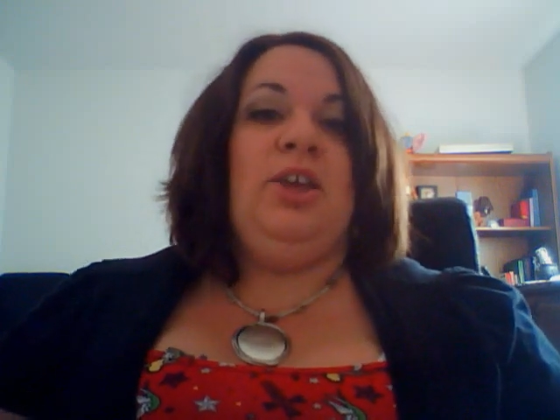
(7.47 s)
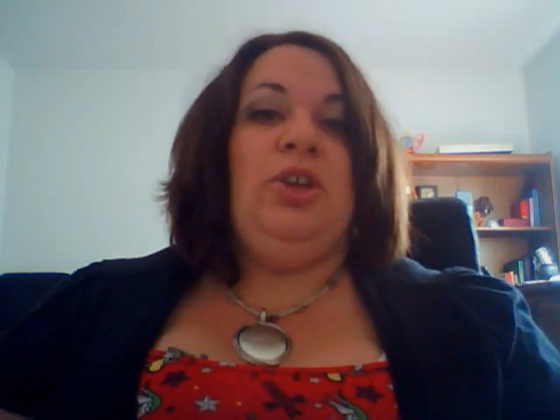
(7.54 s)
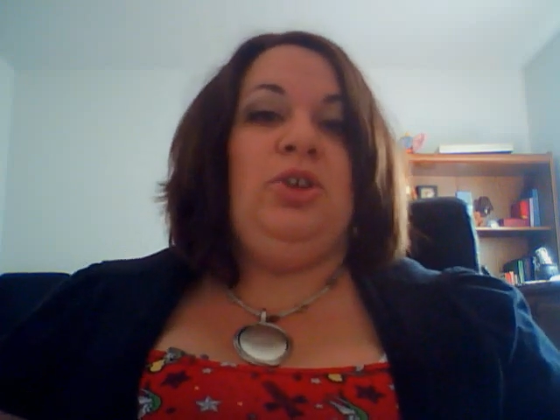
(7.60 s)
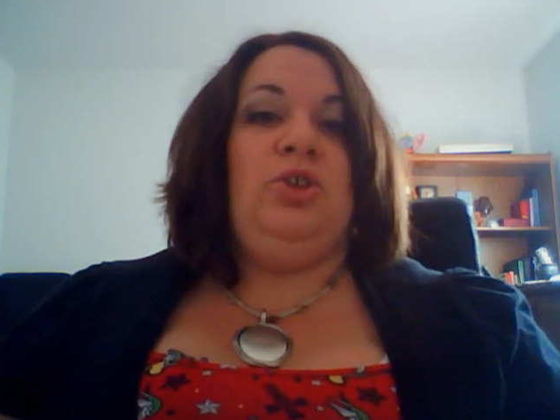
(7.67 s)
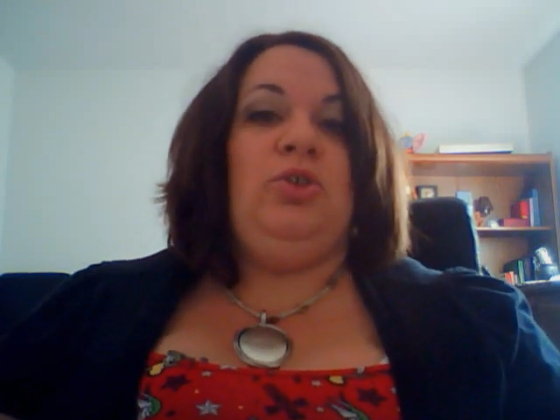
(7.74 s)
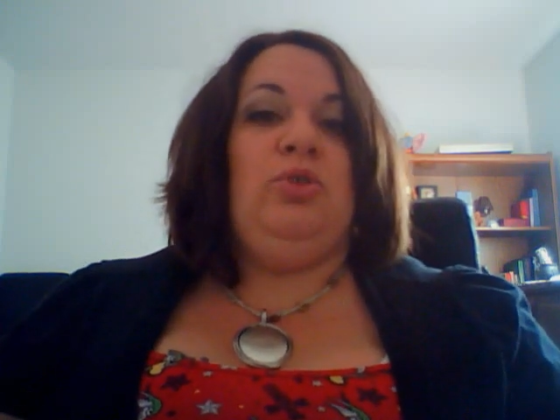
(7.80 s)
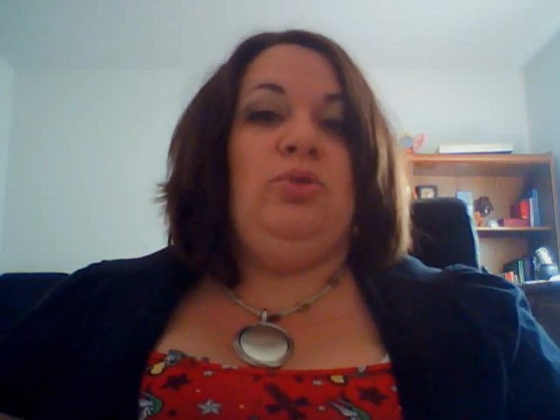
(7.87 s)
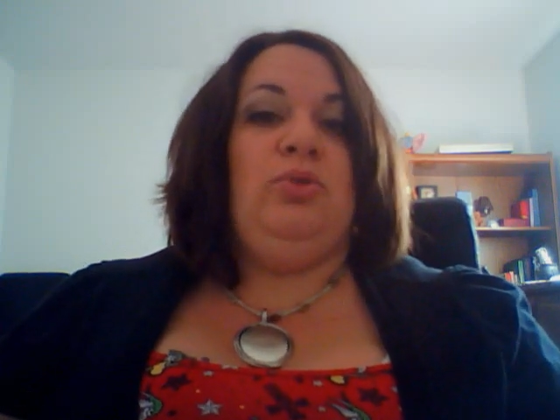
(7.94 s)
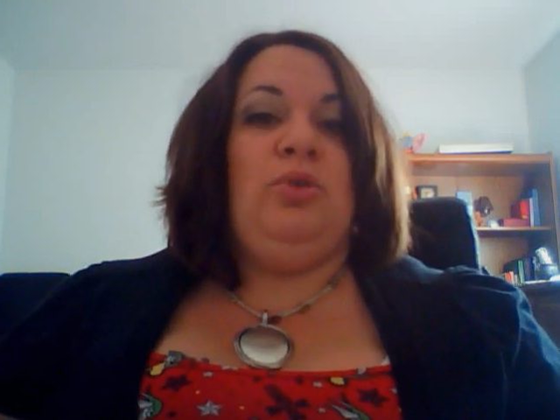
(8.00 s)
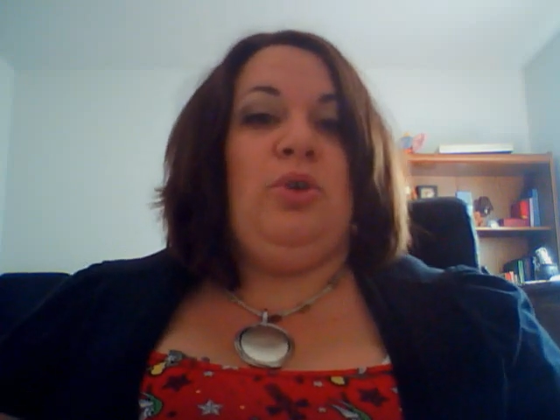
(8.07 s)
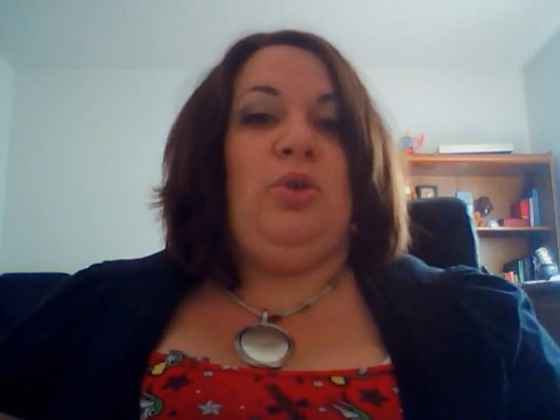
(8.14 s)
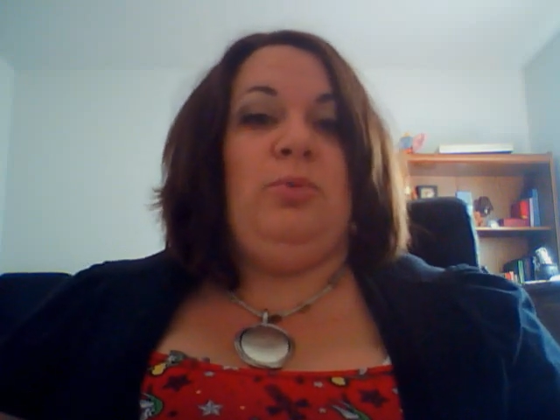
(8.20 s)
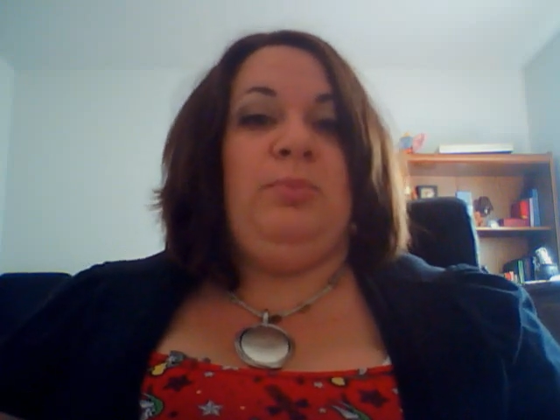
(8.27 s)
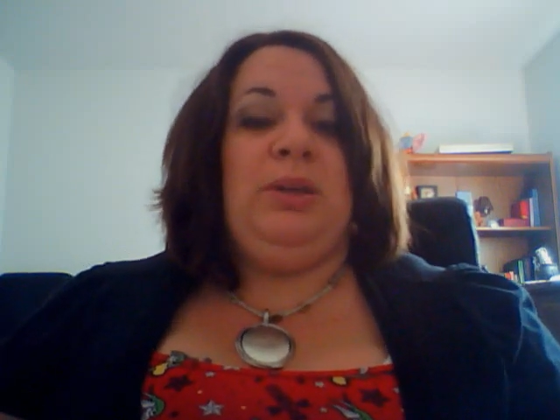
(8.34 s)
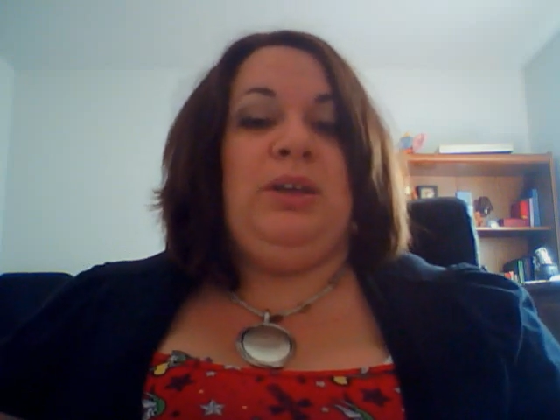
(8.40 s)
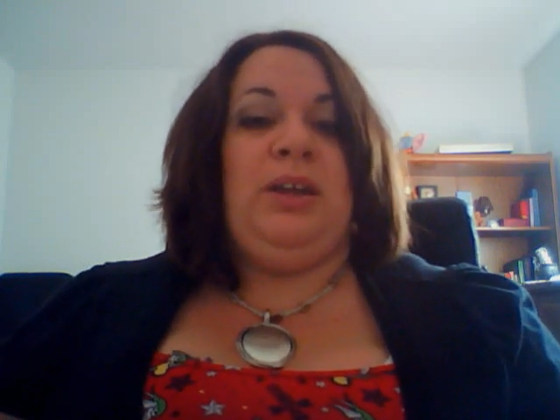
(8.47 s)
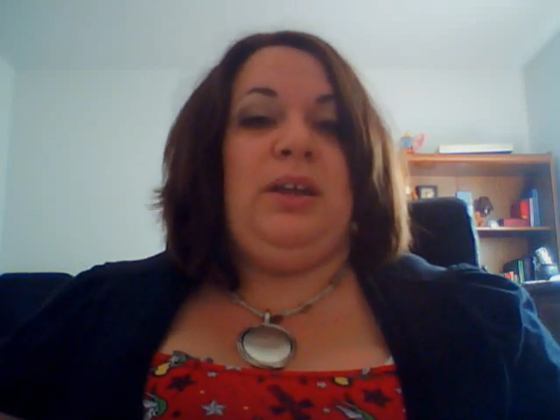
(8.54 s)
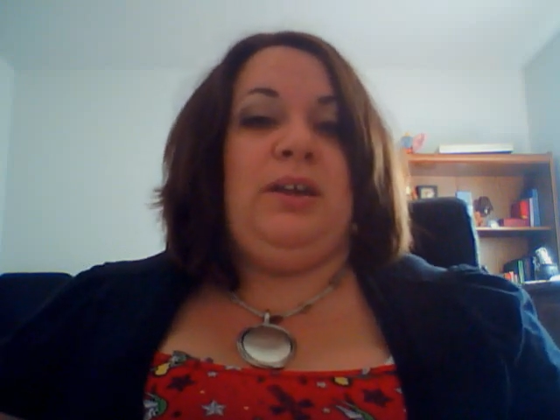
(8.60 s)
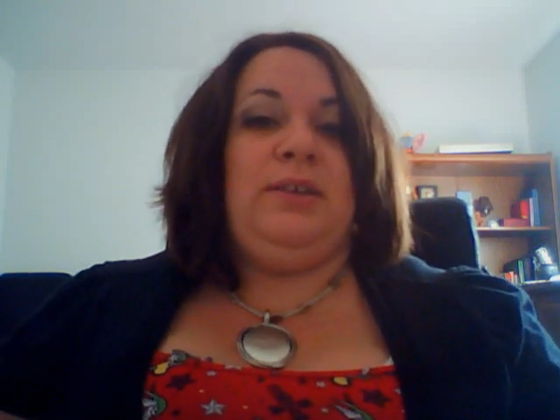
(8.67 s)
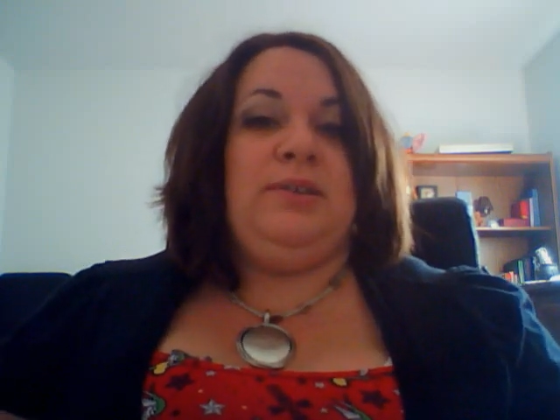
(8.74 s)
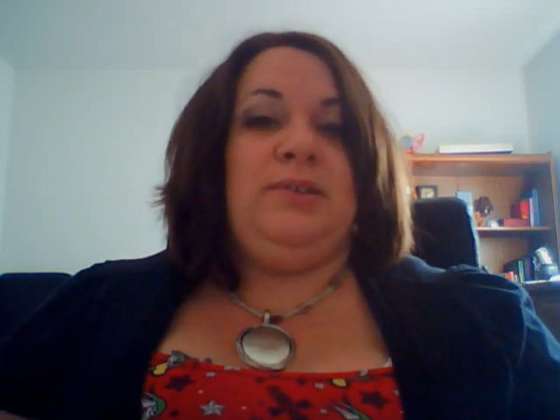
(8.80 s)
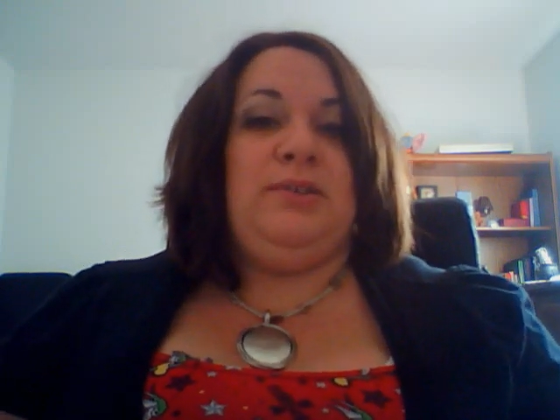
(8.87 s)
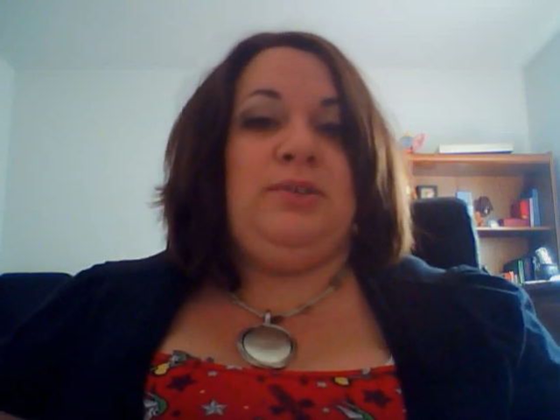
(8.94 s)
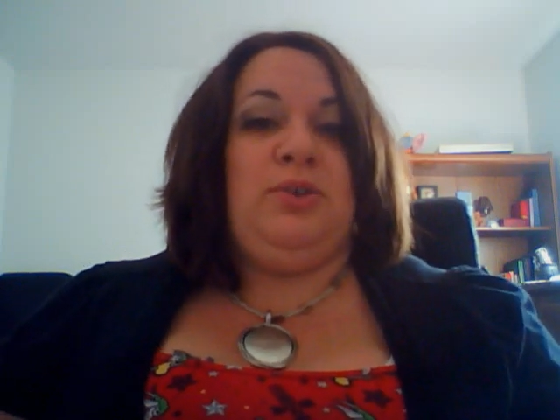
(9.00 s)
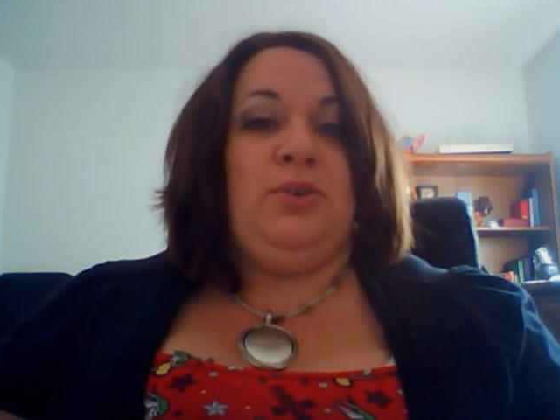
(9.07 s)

you know me as